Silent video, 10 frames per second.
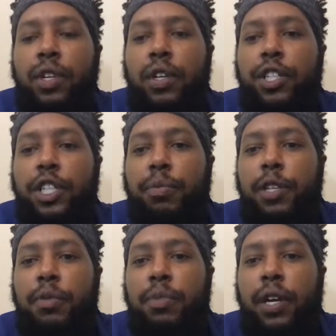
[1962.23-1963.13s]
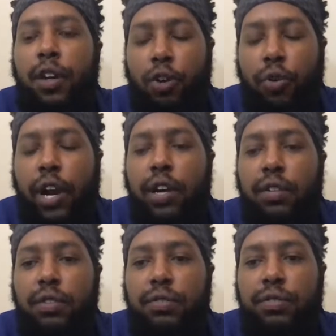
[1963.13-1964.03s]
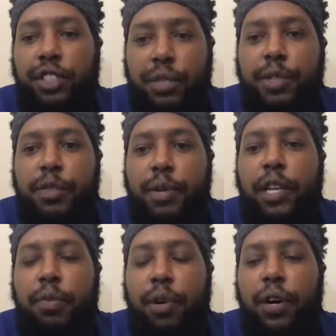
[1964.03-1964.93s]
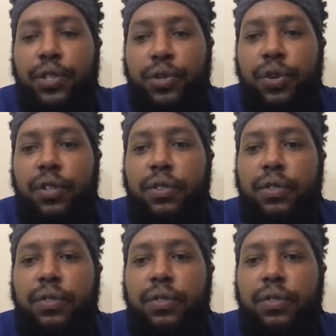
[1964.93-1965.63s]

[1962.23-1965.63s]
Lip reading: Jimmy is better. Correct. Jimmy is better than Paul George.